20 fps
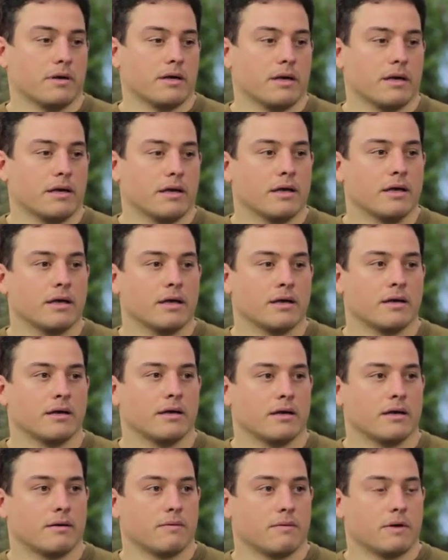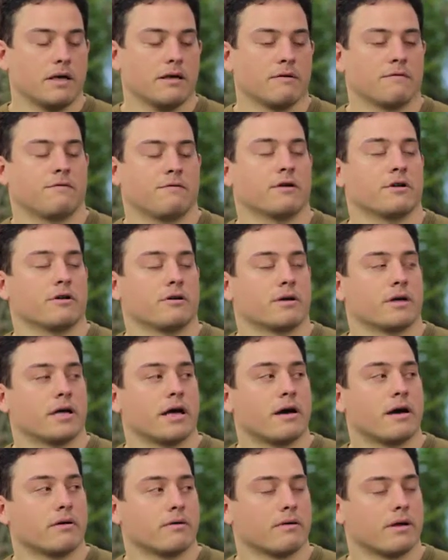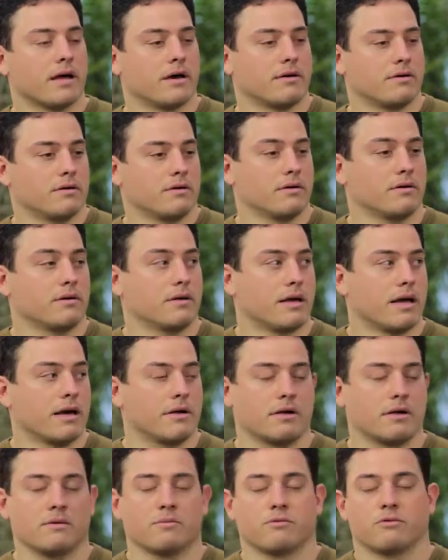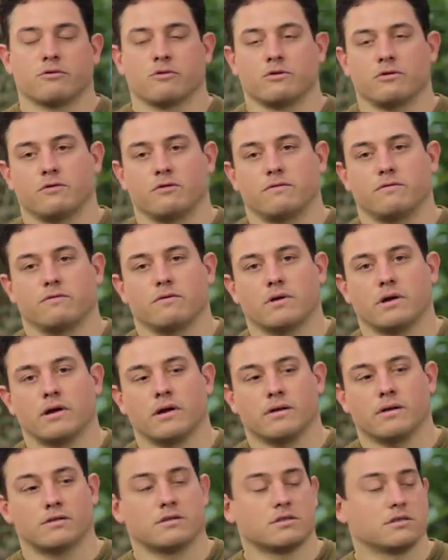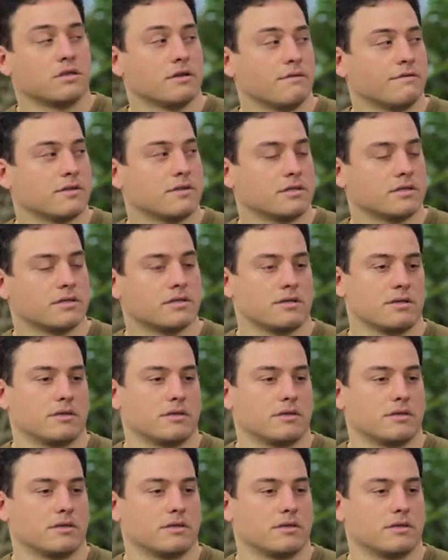in figuring out how to improve the stiffness of the